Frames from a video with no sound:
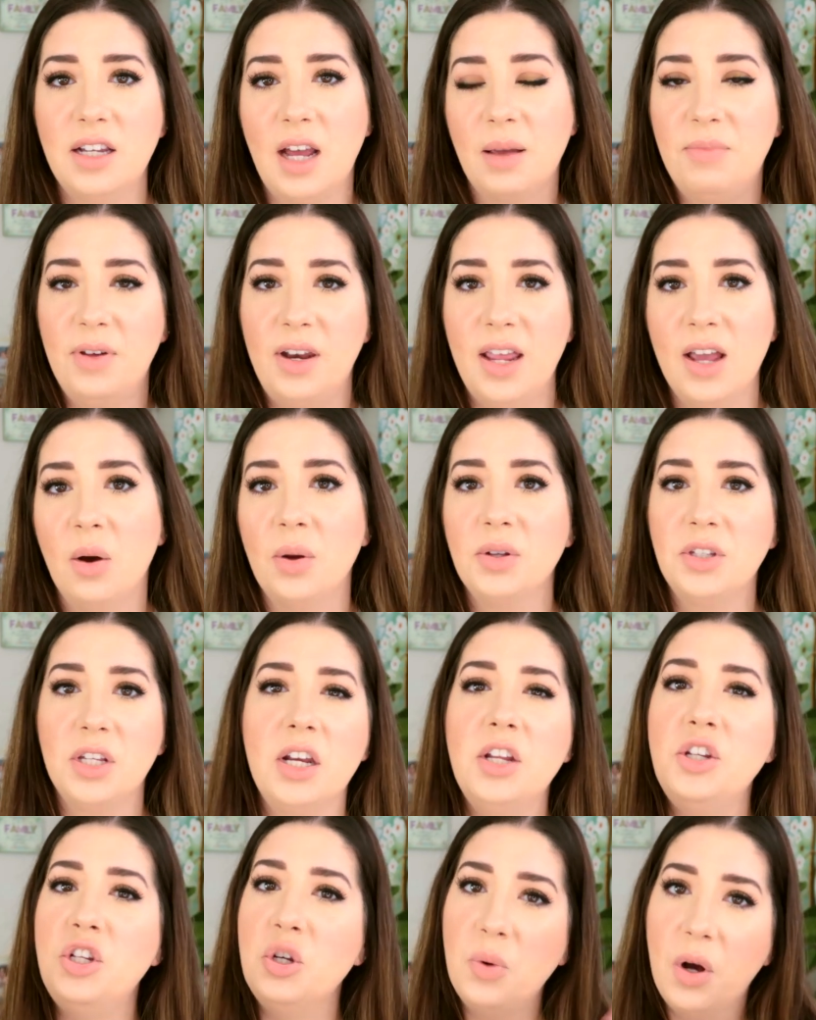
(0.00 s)
type video. I was
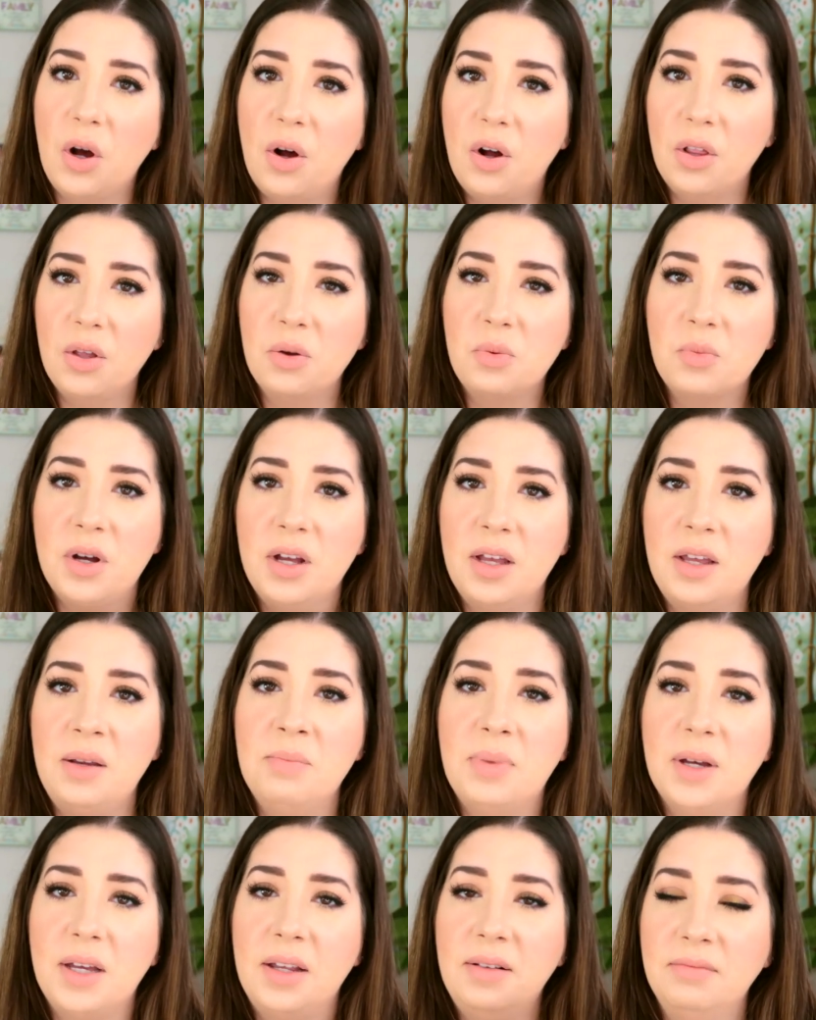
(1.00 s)
gonna do it all in one,
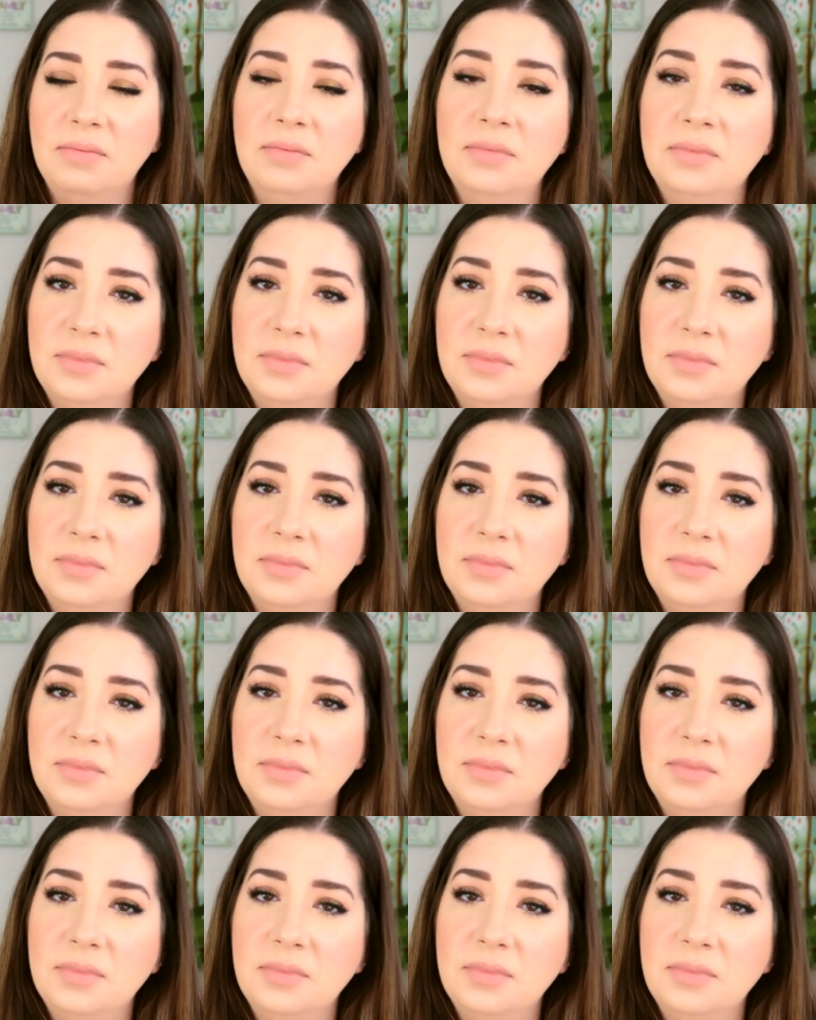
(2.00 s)
but